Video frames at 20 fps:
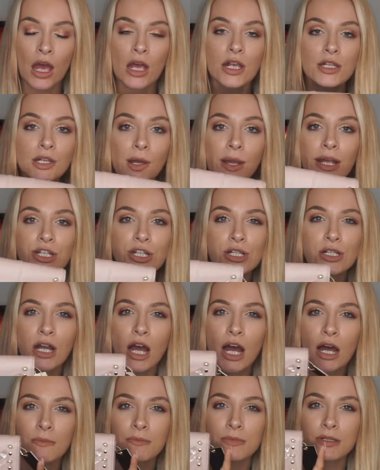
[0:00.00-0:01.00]
So it just
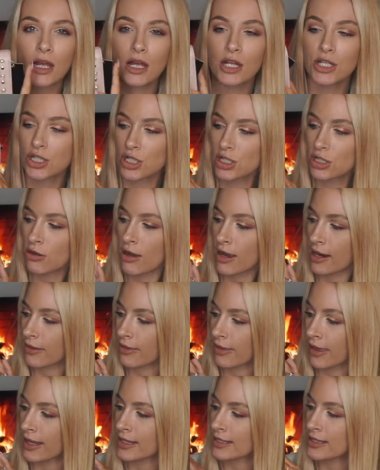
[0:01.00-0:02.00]
comes just like
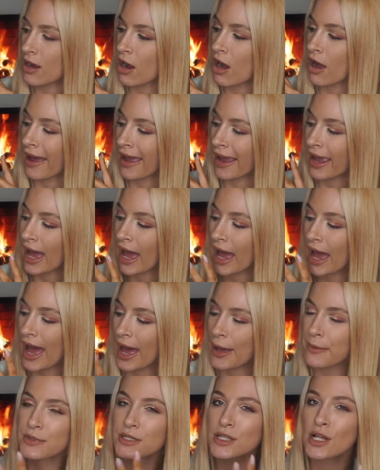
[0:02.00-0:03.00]
this. I
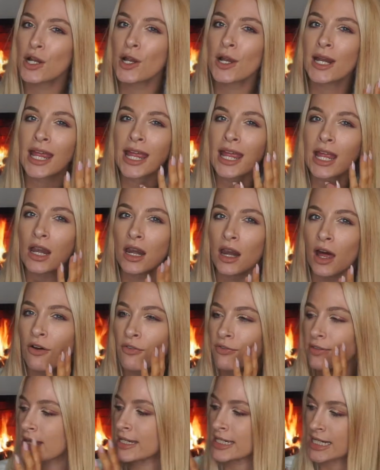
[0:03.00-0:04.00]
absolutely
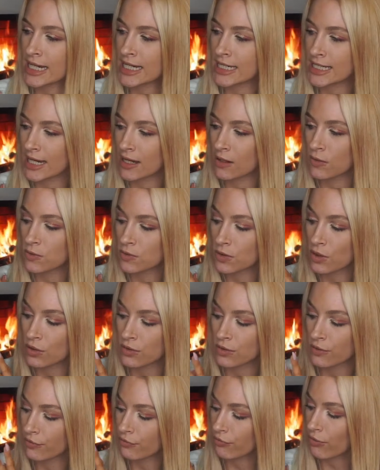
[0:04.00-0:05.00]
love the details on
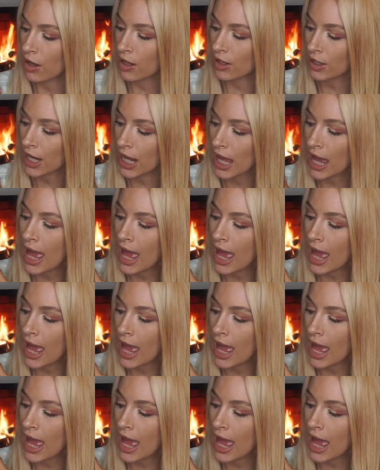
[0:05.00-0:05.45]
the front